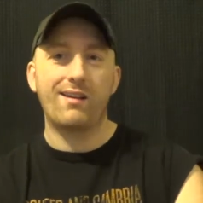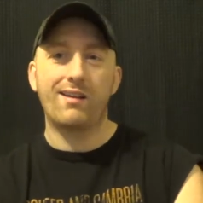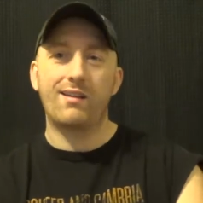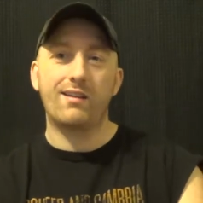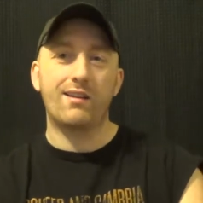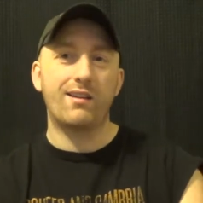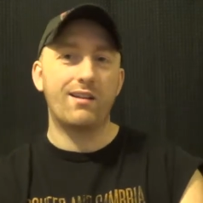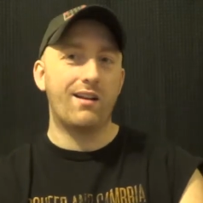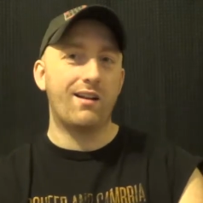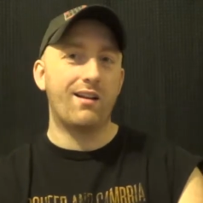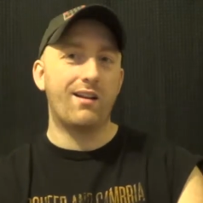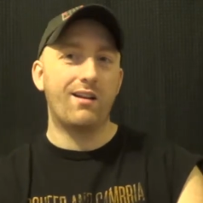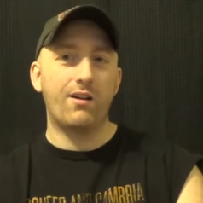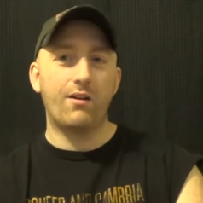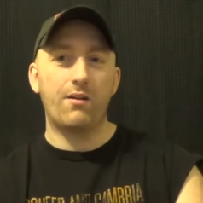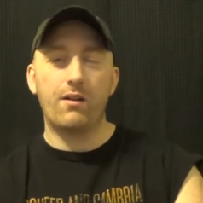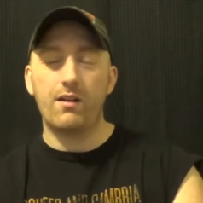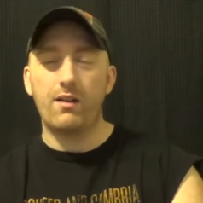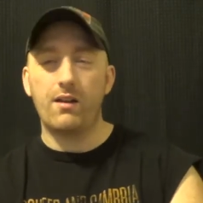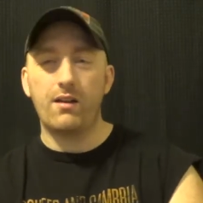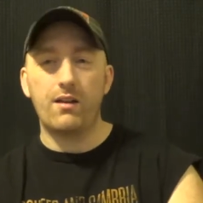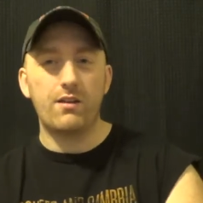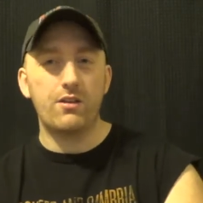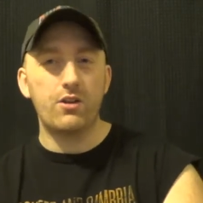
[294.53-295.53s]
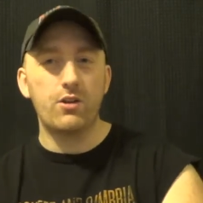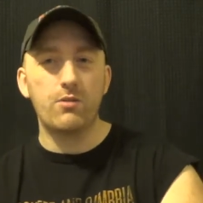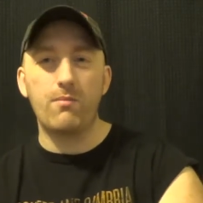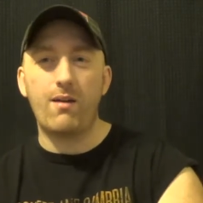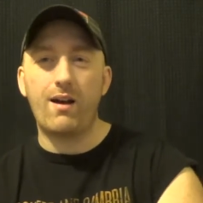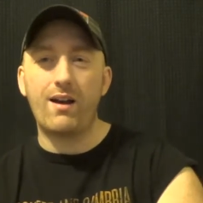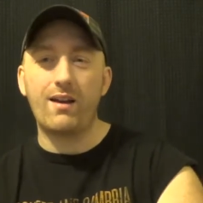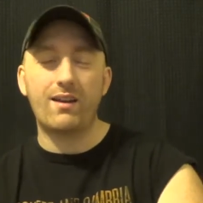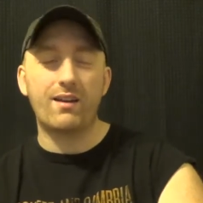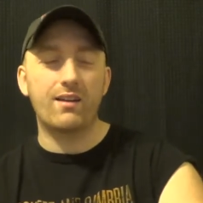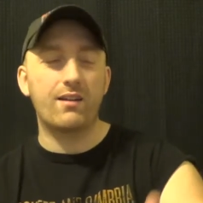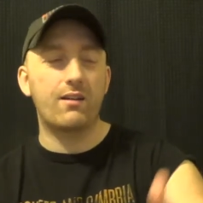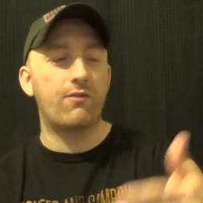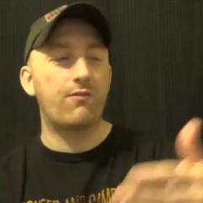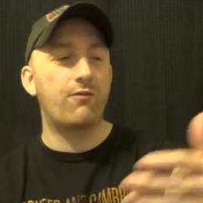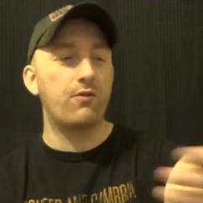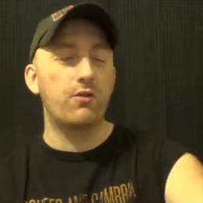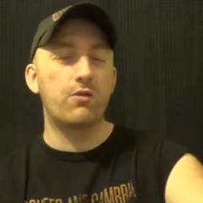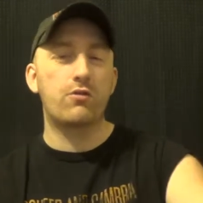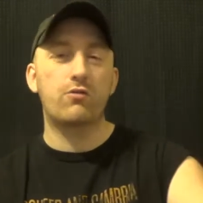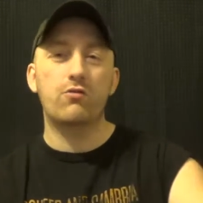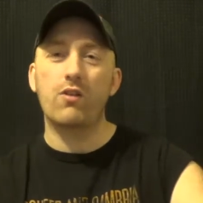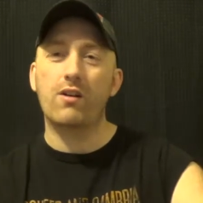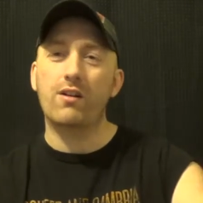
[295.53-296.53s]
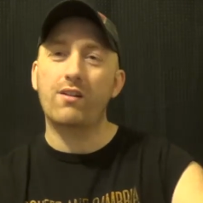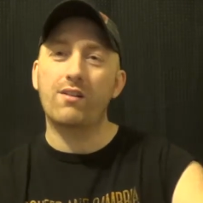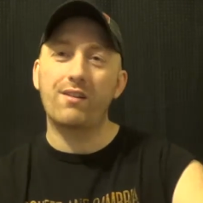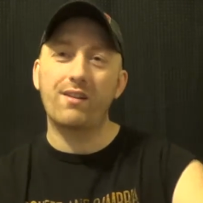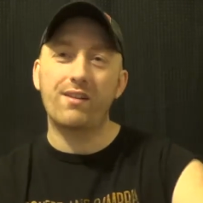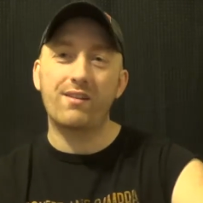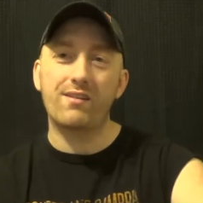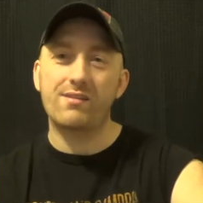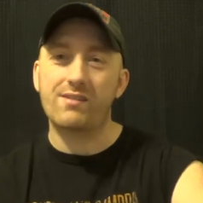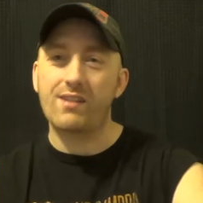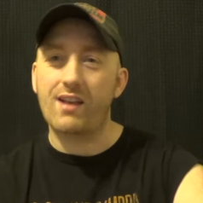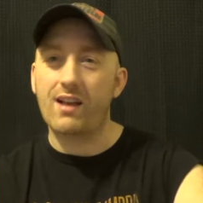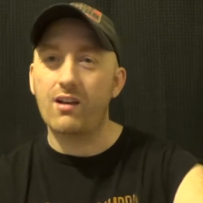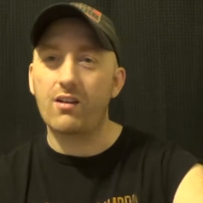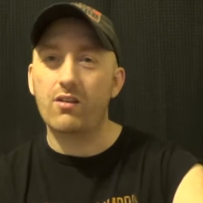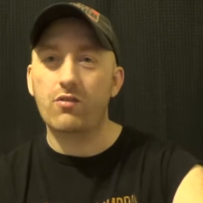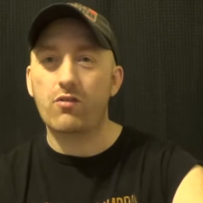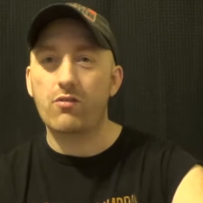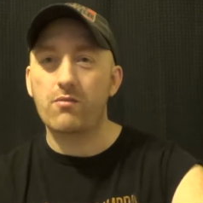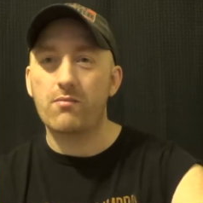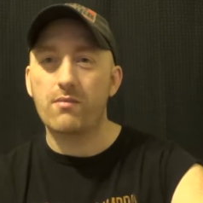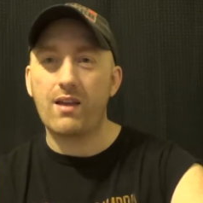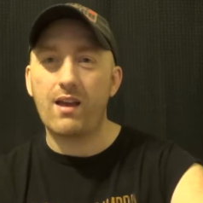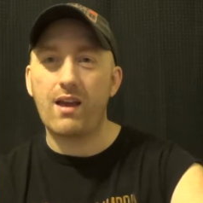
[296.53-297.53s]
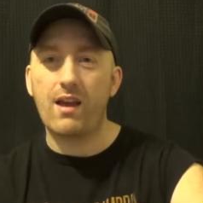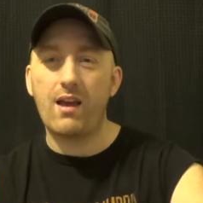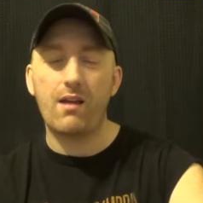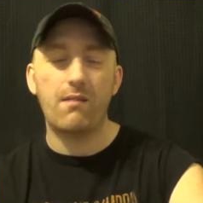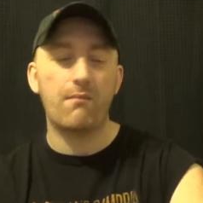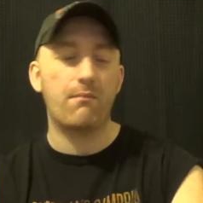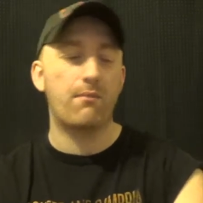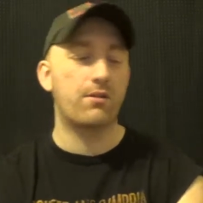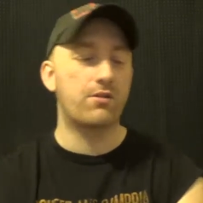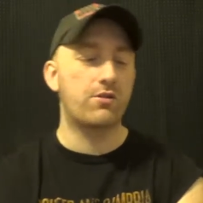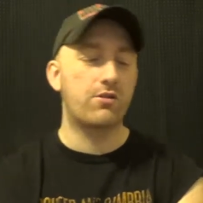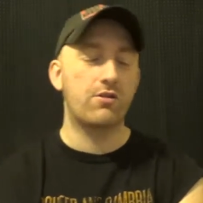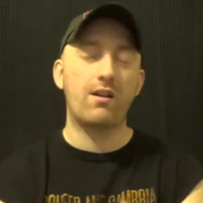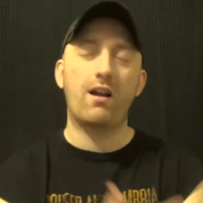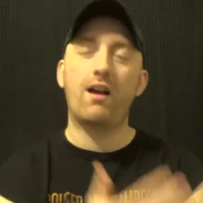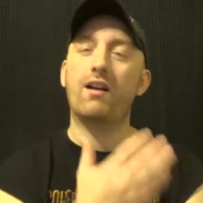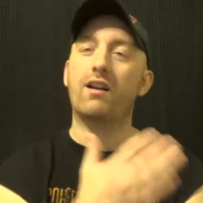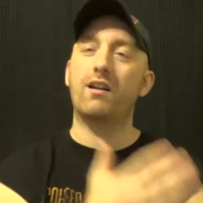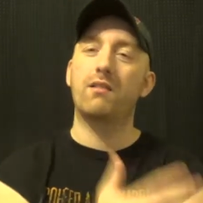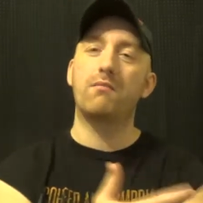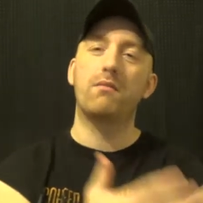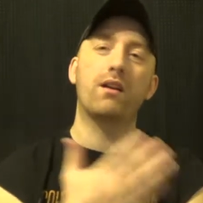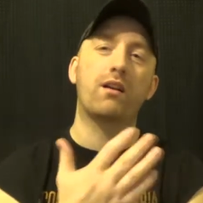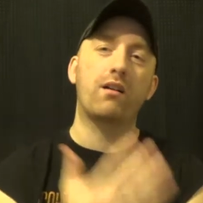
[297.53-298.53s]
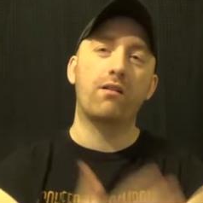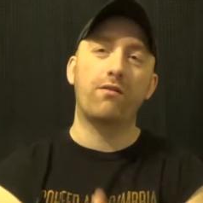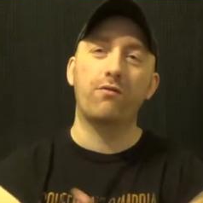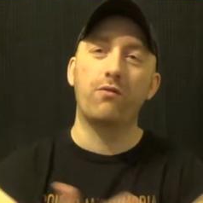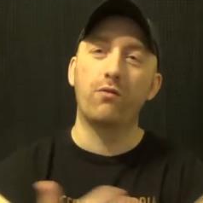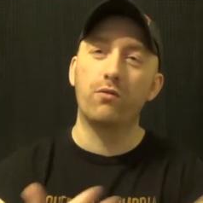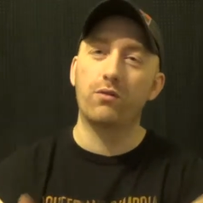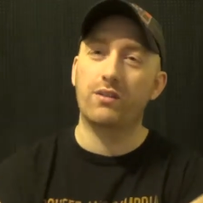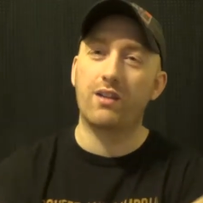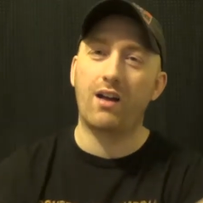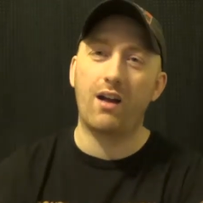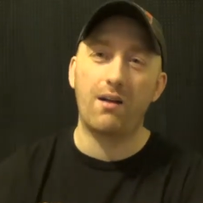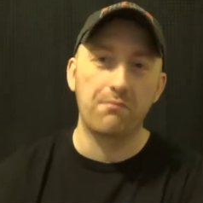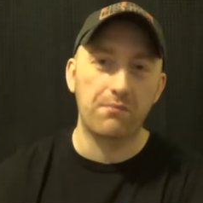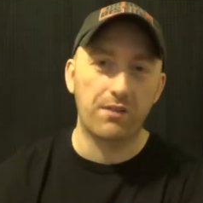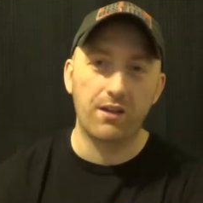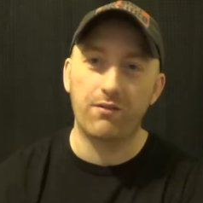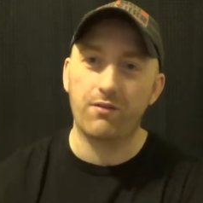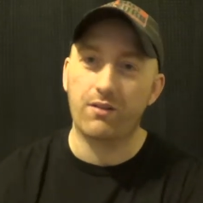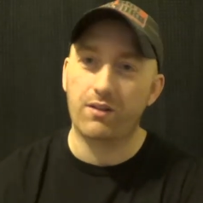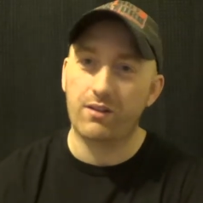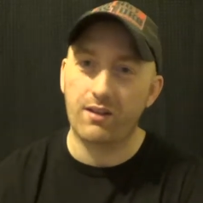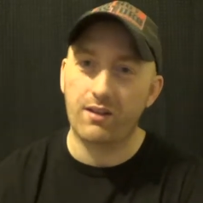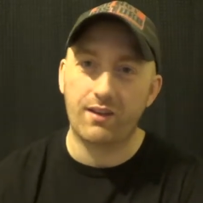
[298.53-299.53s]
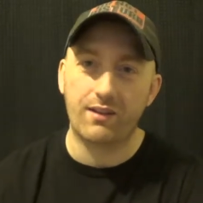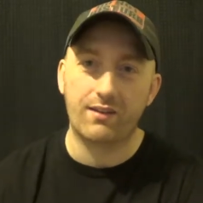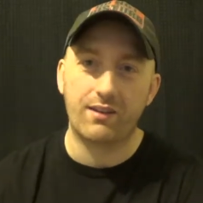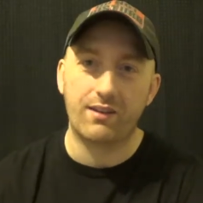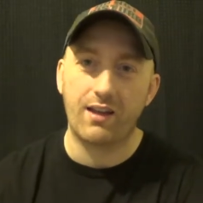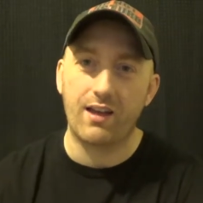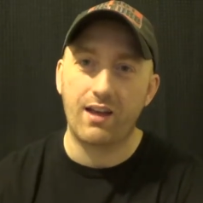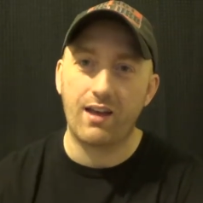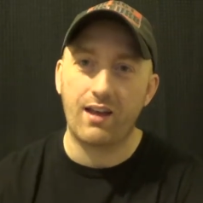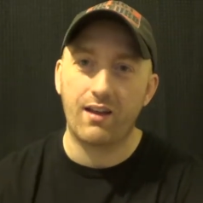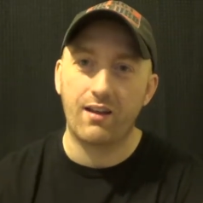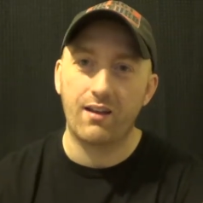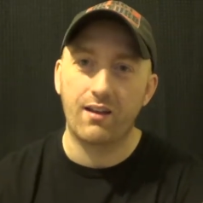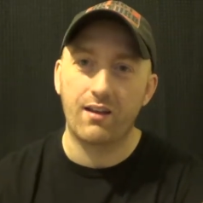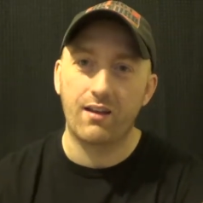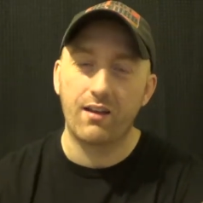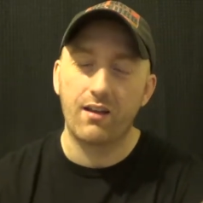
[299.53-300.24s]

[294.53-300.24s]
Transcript: You know, you might get a few trickle in sales from that, but you're not gonna make a full time living like that.